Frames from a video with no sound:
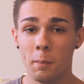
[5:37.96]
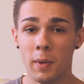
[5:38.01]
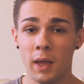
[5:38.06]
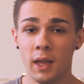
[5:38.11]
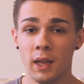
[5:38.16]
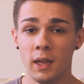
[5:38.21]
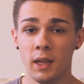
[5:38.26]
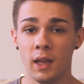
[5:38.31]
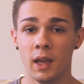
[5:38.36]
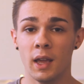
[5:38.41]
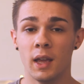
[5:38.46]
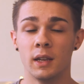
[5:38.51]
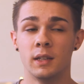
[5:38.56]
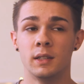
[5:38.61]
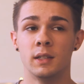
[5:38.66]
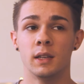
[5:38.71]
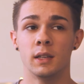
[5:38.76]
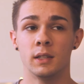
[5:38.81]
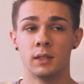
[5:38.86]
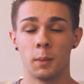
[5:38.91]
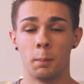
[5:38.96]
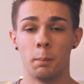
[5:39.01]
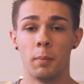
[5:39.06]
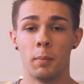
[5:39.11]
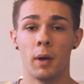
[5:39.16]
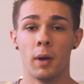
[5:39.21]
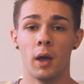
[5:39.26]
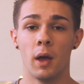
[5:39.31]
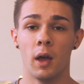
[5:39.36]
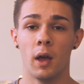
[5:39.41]
me, it is
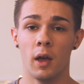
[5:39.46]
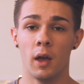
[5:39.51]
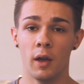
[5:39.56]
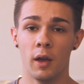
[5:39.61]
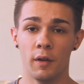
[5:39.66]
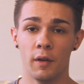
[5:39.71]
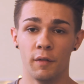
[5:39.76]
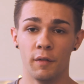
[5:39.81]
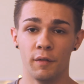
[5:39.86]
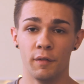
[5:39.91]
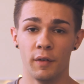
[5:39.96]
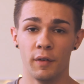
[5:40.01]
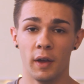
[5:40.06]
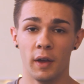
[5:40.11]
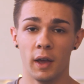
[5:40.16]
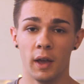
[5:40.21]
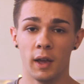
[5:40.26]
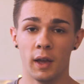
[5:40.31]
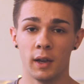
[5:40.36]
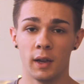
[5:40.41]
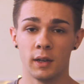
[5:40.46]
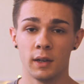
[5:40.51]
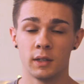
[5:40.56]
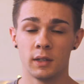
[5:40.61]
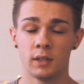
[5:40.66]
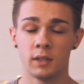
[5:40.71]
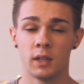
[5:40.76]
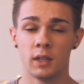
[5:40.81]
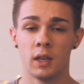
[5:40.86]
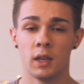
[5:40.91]
because
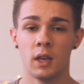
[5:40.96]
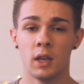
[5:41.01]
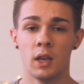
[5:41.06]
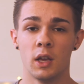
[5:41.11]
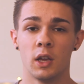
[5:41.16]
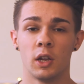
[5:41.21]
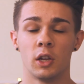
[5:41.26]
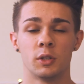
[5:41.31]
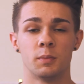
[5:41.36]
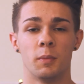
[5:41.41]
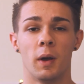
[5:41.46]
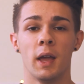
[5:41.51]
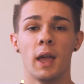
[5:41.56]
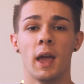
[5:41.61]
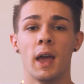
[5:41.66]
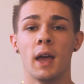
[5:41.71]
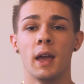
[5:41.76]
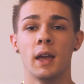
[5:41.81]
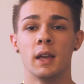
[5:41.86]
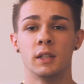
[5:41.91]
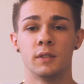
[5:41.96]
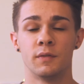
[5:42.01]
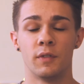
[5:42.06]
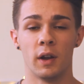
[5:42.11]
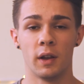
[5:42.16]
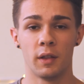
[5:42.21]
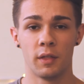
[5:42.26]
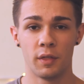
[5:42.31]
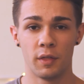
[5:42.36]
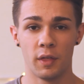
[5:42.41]
my hair is
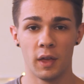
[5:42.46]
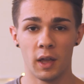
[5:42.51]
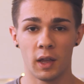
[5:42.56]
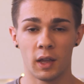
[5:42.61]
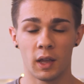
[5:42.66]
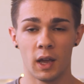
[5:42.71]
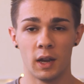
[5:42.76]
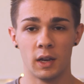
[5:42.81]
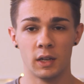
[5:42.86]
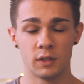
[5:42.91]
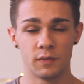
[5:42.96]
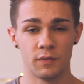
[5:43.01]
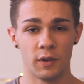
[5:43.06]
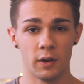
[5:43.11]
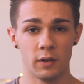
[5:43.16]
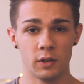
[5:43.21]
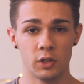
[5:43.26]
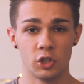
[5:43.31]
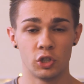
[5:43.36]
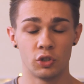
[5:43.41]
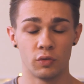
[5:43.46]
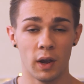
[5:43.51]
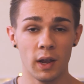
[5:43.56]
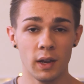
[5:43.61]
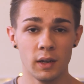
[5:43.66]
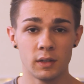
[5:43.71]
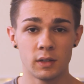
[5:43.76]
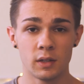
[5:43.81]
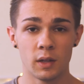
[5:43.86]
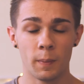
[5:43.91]
very thick and it's very
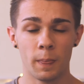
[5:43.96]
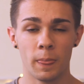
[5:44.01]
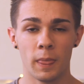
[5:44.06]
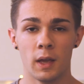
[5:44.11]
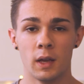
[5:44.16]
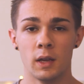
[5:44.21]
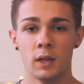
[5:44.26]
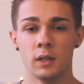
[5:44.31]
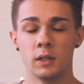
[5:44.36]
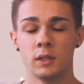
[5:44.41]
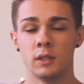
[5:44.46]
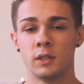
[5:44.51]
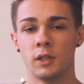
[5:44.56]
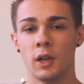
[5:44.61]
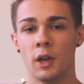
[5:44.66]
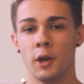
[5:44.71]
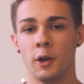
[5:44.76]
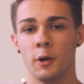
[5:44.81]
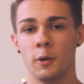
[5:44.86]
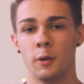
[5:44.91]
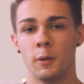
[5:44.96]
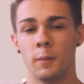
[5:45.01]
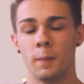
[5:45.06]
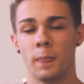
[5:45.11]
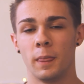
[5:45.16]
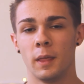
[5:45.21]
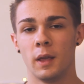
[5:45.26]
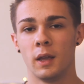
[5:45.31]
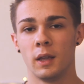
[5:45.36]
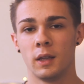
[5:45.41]
straight. So
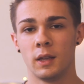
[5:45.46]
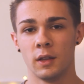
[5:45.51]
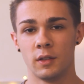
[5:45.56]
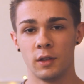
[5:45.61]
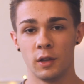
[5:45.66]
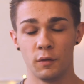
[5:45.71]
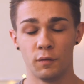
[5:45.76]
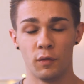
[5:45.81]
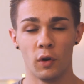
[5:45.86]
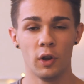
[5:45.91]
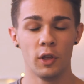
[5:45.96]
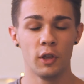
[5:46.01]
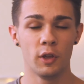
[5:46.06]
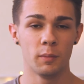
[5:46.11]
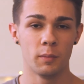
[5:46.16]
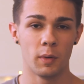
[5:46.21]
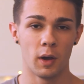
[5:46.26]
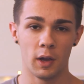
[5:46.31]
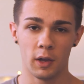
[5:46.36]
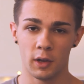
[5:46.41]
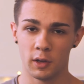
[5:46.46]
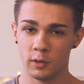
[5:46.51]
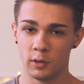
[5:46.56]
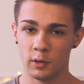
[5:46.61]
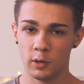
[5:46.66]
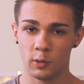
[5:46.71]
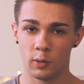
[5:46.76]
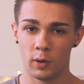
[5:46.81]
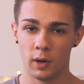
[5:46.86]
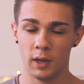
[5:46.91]
getting volume I can
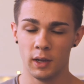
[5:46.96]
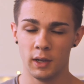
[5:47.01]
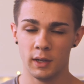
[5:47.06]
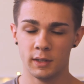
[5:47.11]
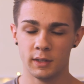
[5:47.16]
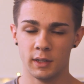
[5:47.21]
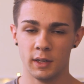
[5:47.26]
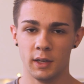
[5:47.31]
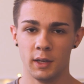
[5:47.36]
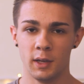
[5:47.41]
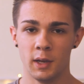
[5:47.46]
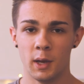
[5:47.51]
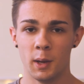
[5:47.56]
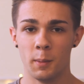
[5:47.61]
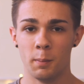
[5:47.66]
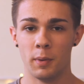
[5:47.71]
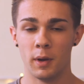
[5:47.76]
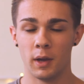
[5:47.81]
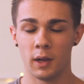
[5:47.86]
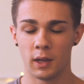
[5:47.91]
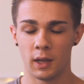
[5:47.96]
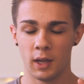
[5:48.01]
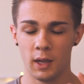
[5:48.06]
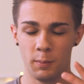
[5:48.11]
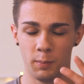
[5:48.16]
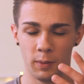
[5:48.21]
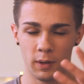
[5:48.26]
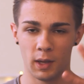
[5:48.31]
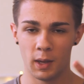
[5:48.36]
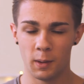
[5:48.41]
do quite easy, but
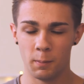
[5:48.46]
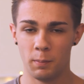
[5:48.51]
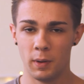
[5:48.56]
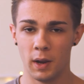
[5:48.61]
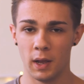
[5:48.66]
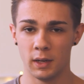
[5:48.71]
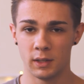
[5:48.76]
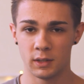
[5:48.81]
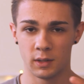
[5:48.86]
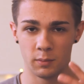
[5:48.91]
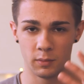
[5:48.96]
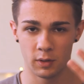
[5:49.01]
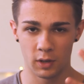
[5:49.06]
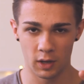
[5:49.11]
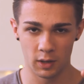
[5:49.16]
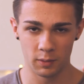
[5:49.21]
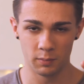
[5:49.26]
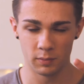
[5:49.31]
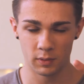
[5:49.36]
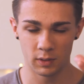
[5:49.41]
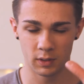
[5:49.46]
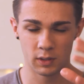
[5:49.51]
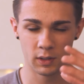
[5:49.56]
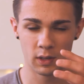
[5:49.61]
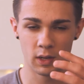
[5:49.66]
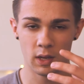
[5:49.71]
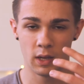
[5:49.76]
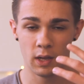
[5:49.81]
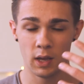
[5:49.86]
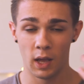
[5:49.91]
keeping it in place
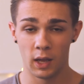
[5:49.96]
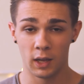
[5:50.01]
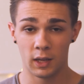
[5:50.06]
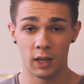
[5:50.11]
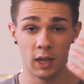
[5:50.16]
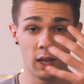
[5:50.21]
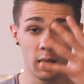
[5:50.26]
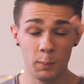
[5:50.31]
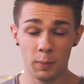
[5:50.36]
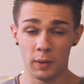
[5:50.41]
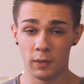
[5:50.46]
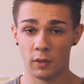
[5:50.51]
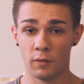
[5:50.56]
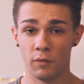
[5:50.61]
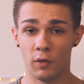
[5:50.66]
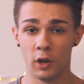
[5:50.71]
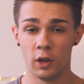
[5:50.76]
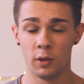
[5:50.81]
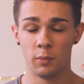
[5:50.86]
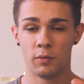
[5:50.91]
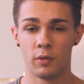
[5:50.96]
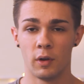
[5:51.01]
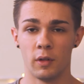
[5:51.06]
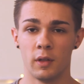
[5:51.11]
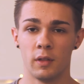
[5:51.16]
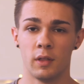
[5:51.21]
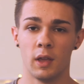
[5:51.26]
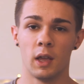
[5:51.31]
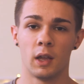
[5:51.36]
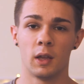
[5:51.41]
sometimes and keeping the volume
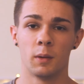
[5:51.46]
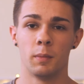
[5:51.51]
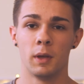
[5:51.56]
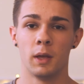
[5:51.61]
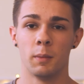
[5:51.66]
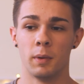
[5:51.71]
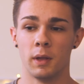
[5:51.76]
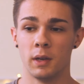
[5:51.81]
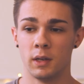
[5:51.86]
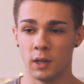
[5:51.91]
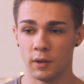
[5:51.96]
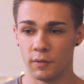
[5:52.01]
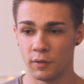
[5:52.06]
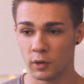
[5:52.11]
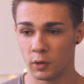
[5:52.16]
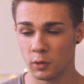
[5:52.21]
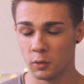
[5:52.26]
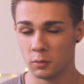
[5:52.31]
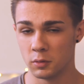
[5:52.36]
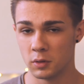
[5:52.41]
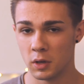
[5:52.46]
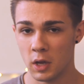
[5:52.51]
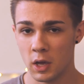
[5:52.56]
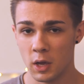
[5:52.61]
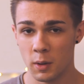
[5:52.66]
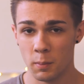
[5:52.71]
throughout the day can be a bit difficult.